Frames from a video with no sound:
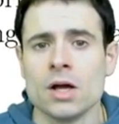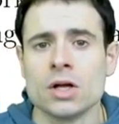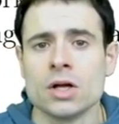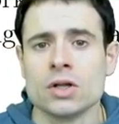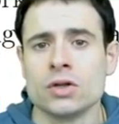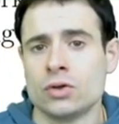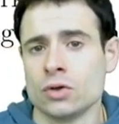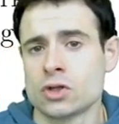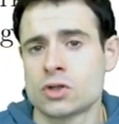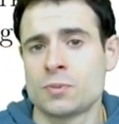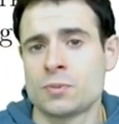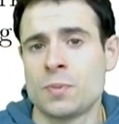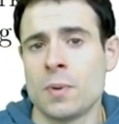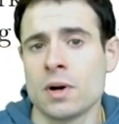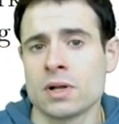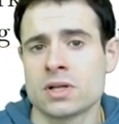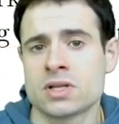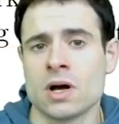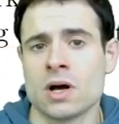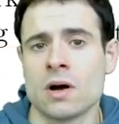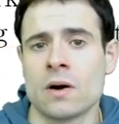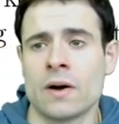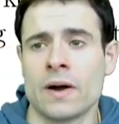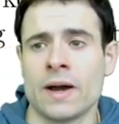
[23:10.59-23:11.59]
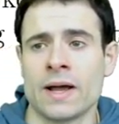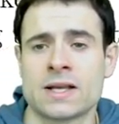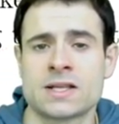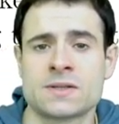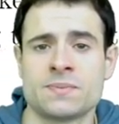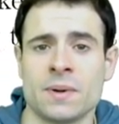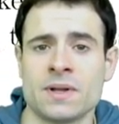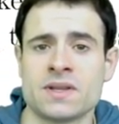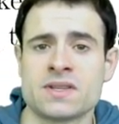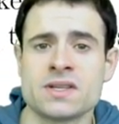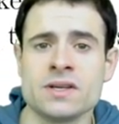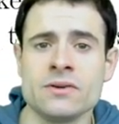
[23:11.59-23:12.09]
Those spots are
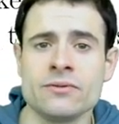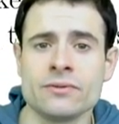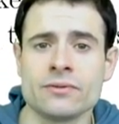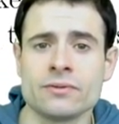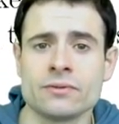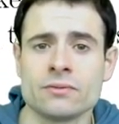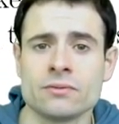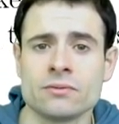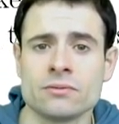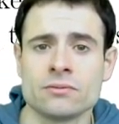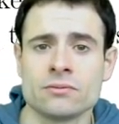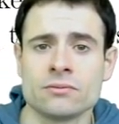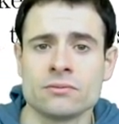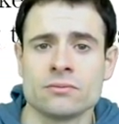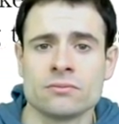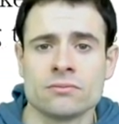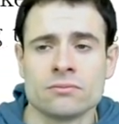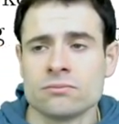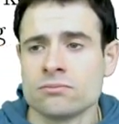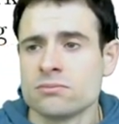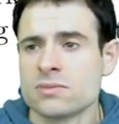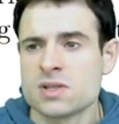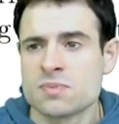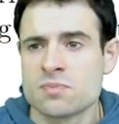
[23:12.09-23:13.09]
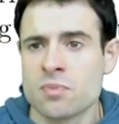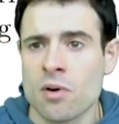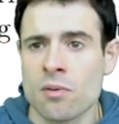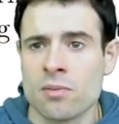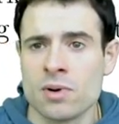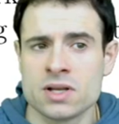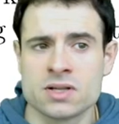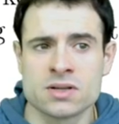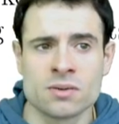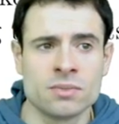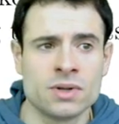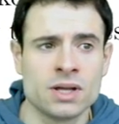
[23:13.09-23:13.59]
expensive. It's probably
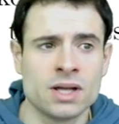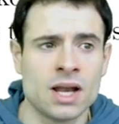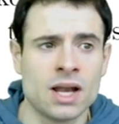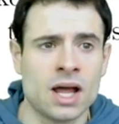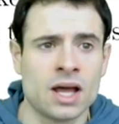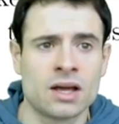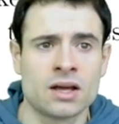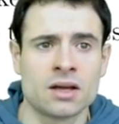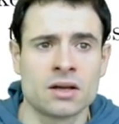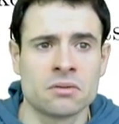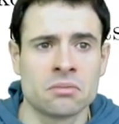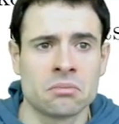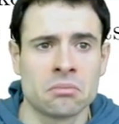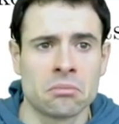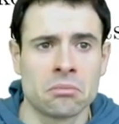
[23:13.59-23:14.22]
something like